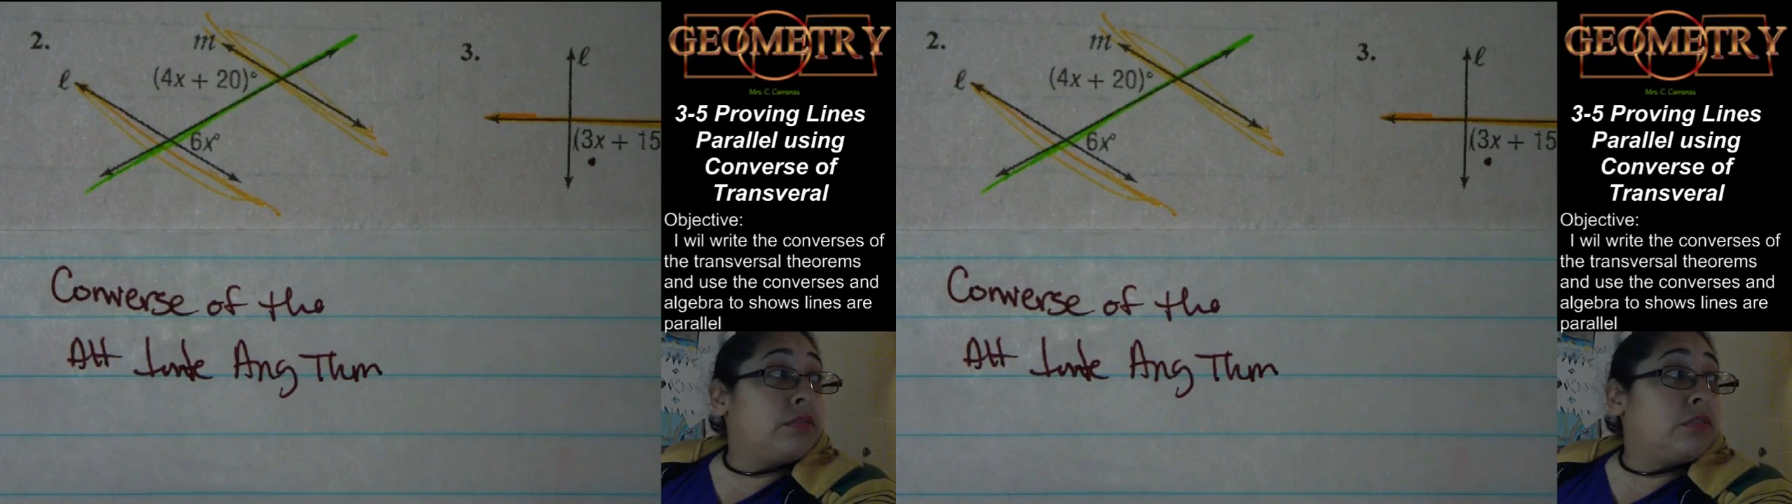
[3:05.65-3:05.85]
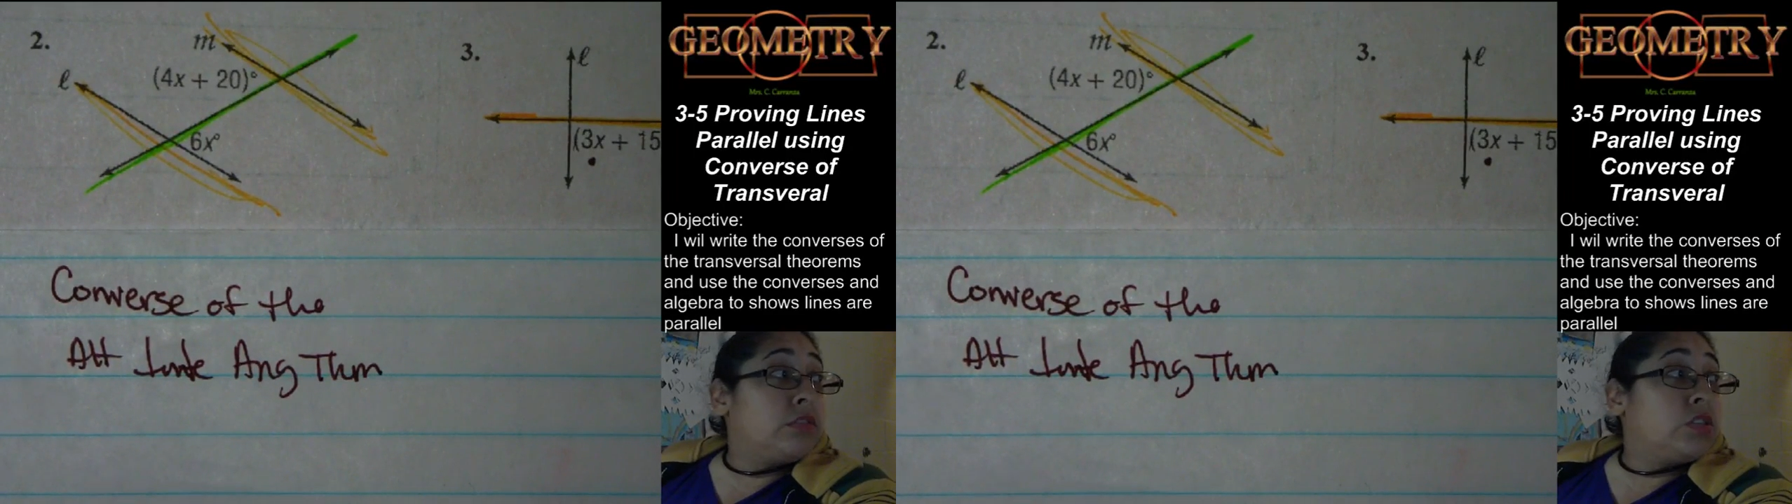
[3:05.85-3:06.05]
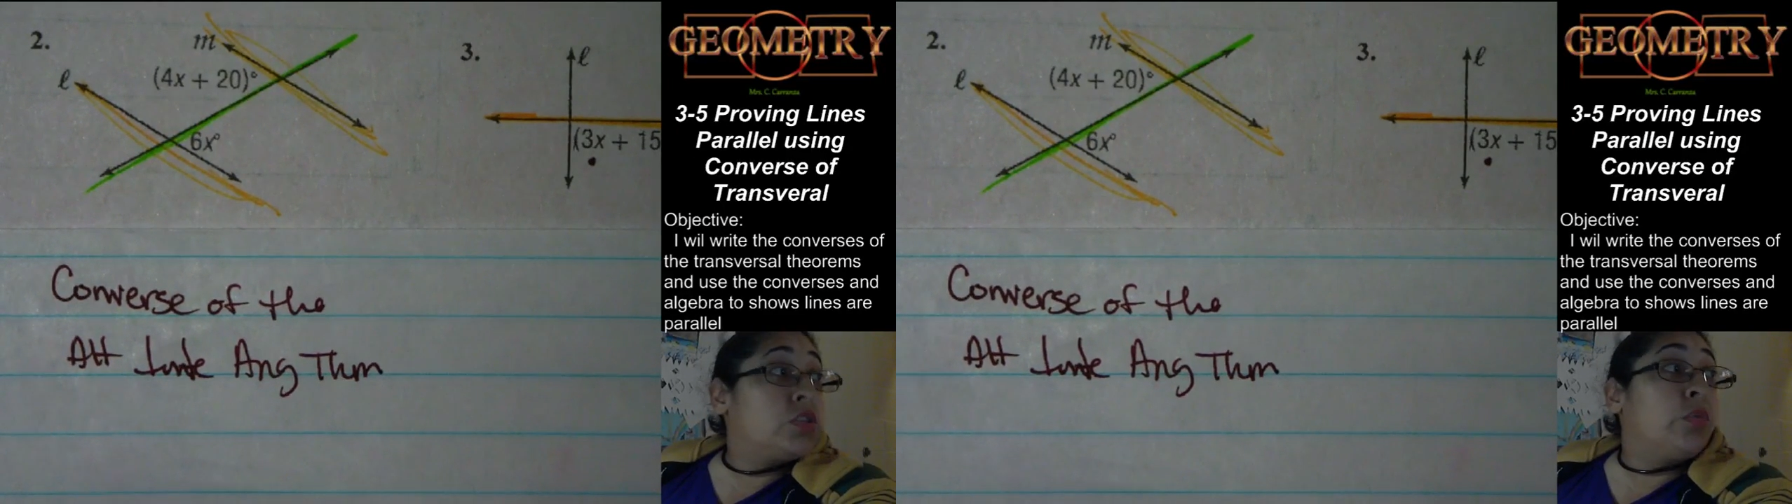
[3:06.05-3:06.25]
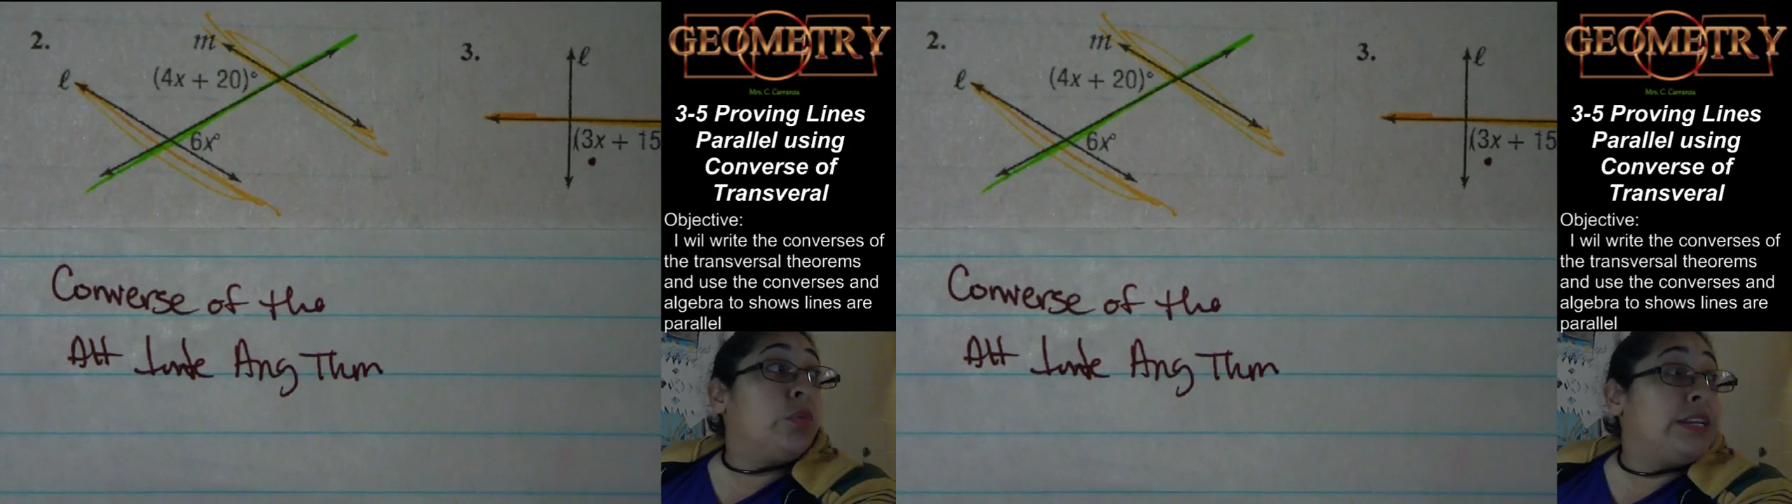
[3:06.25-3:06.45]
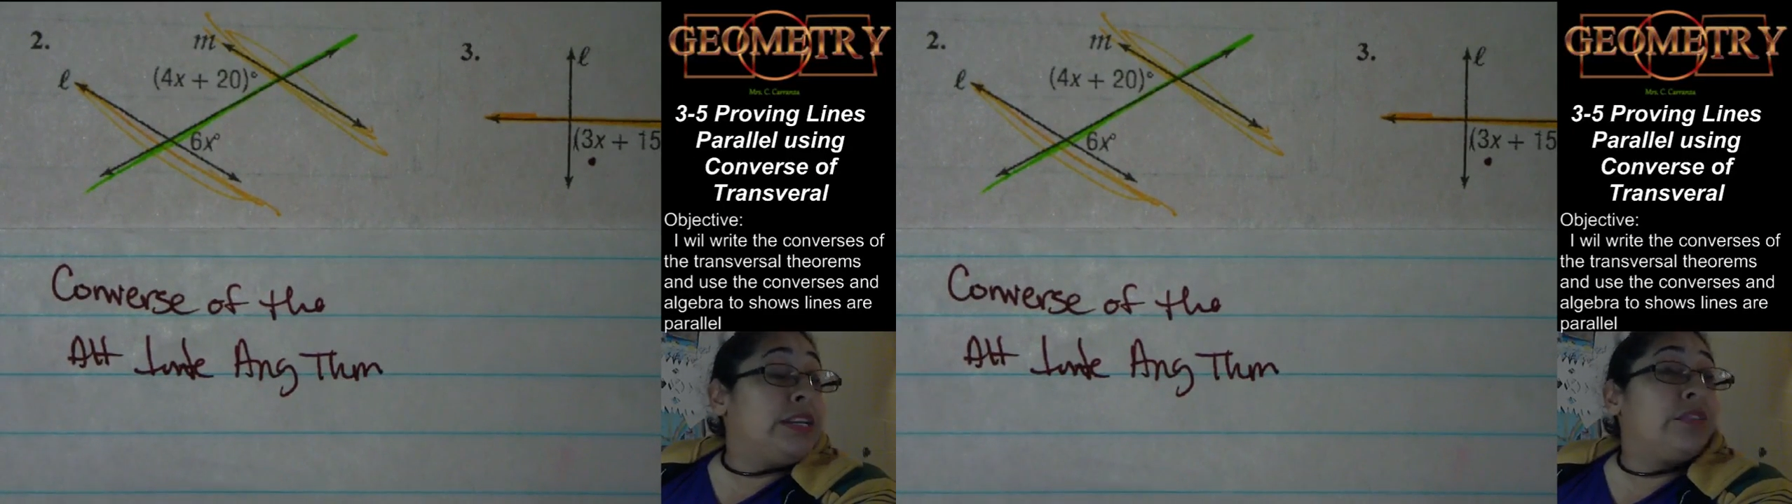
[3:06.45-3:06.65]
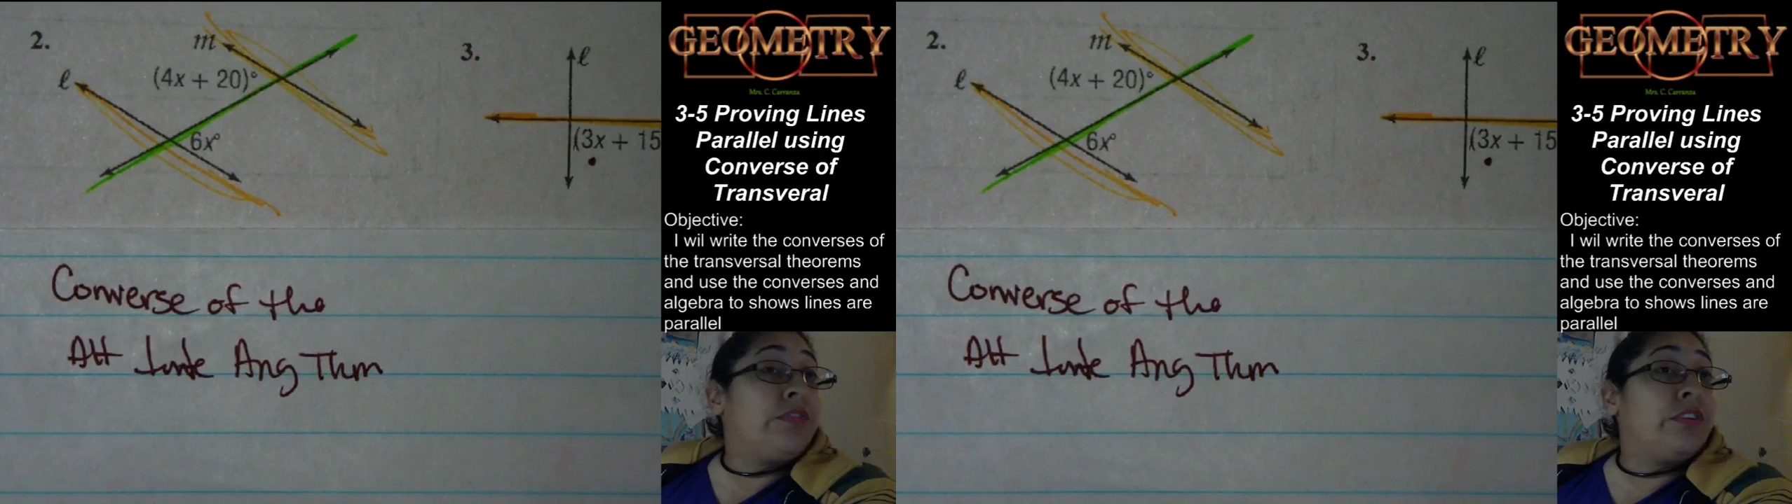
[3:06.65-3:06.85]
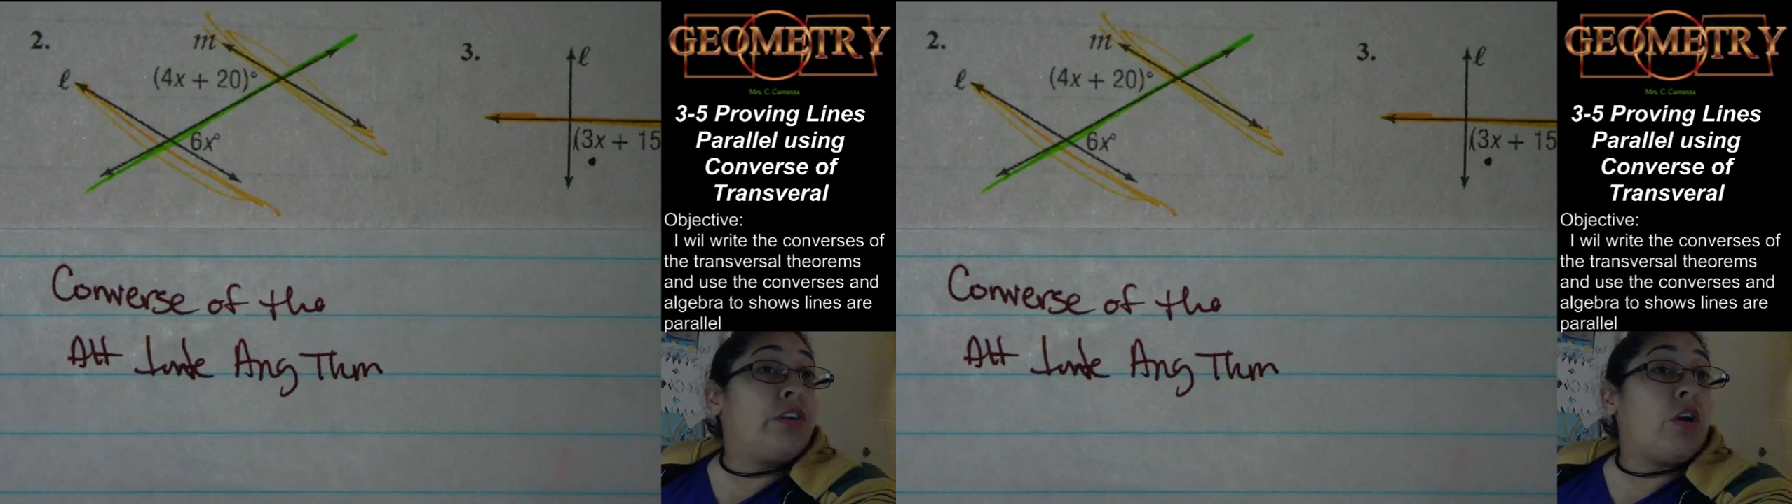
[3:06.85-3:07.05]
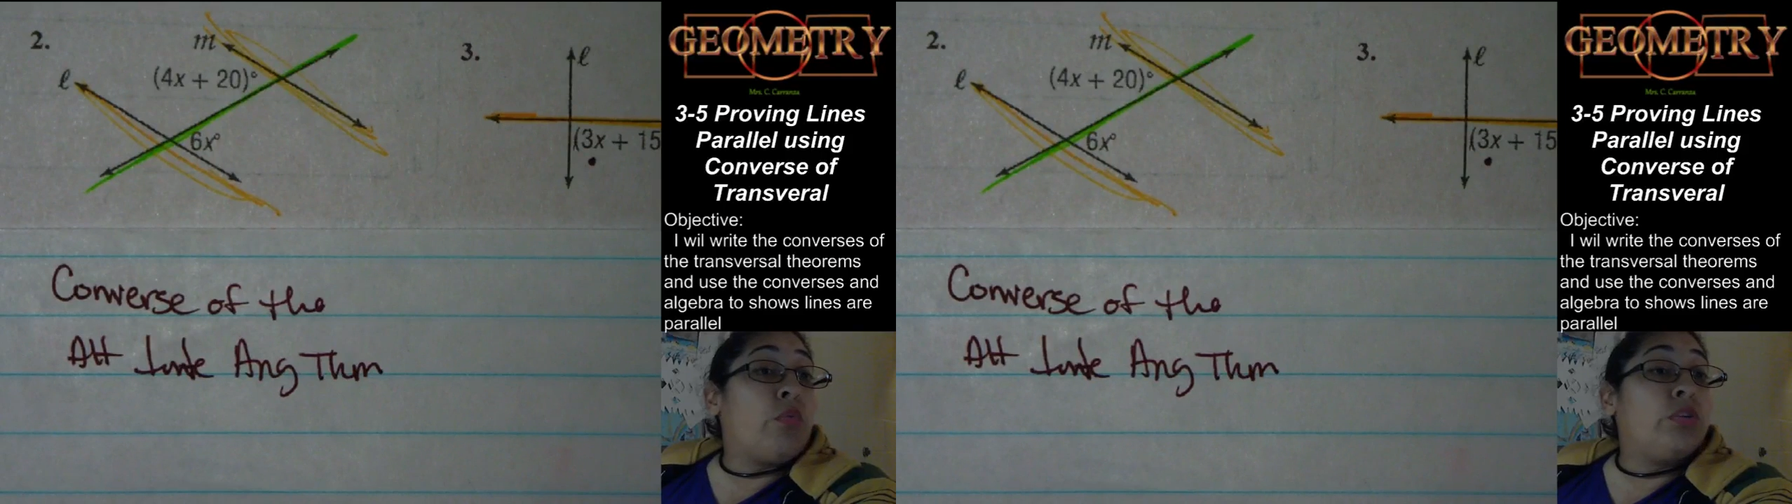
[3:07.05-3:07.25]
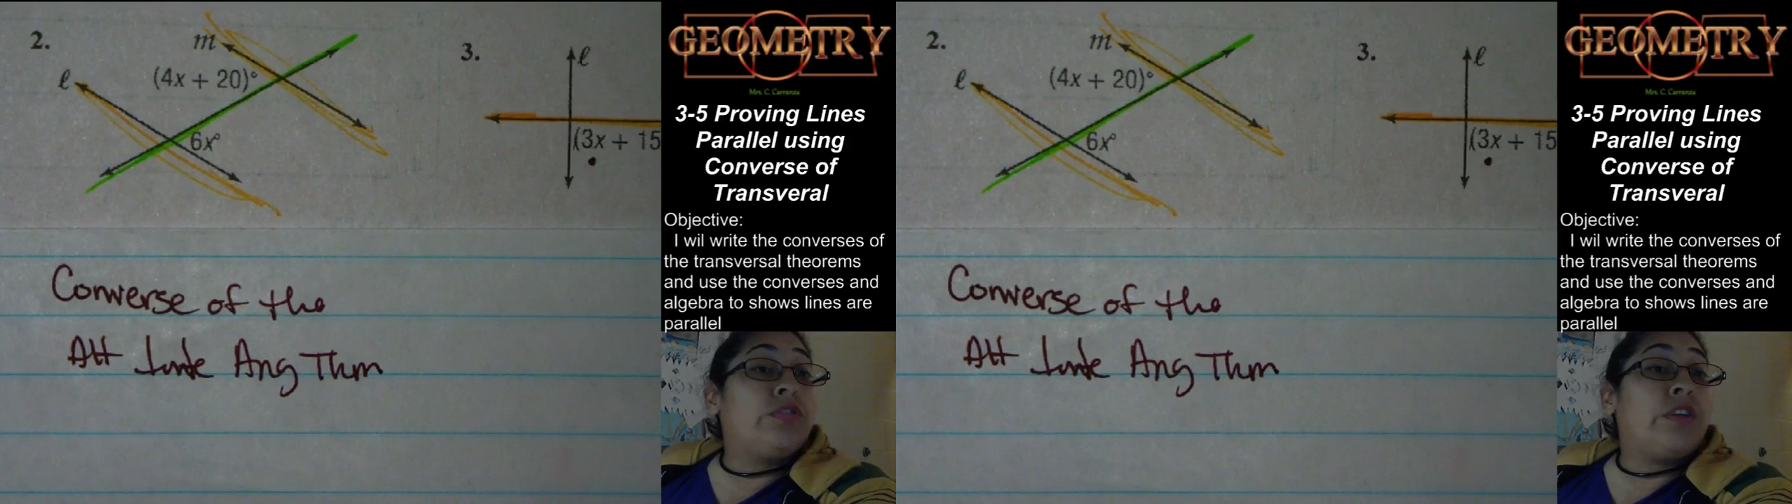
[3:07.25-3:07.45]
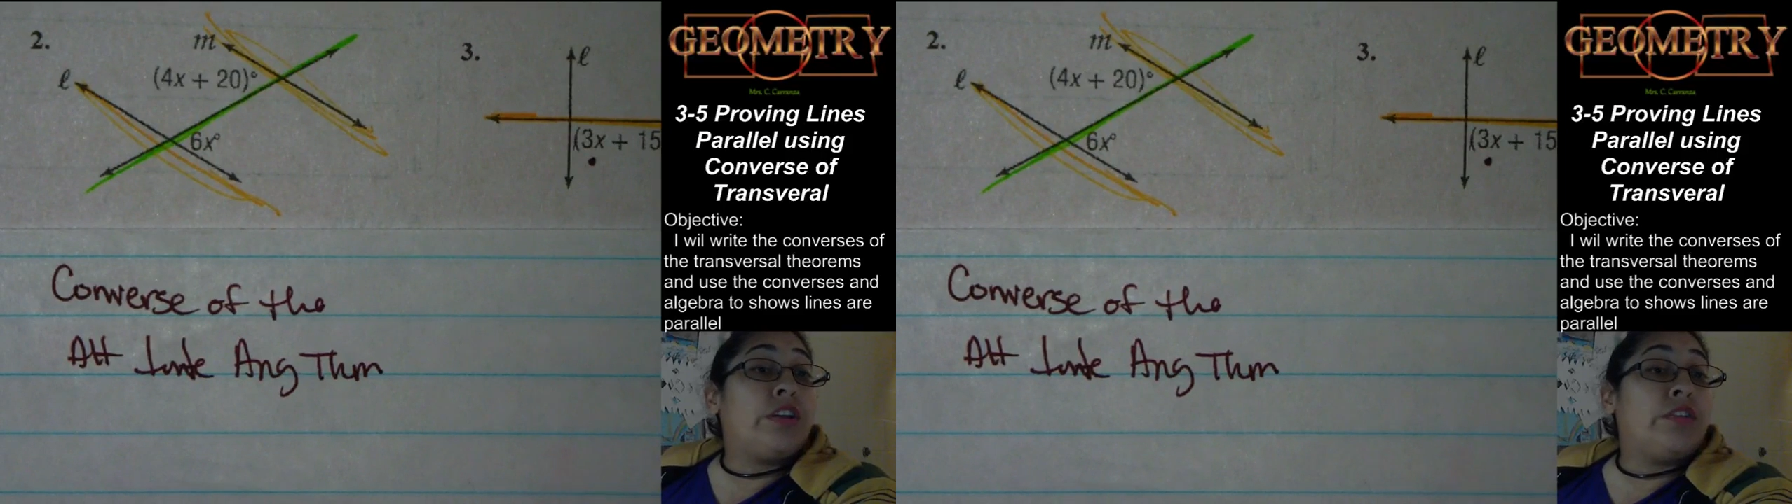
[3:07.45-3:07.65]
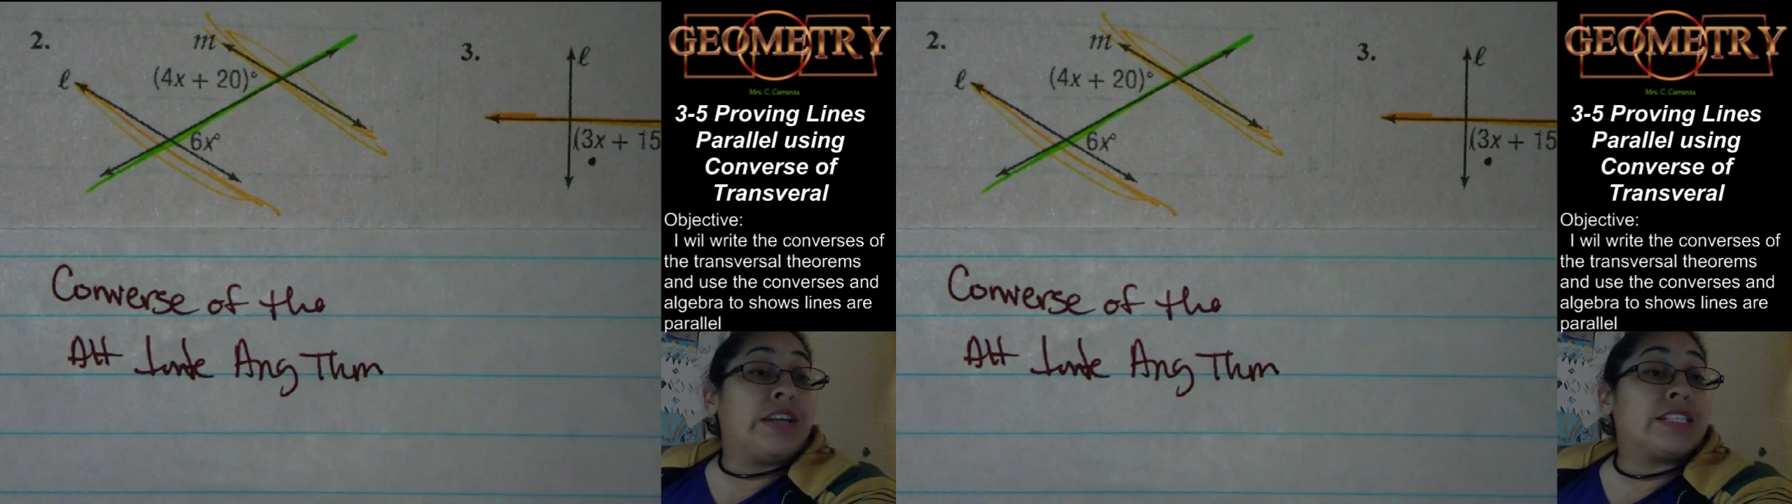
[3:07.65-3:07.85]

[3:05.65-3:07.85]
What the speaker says: So we need to figure out which value of x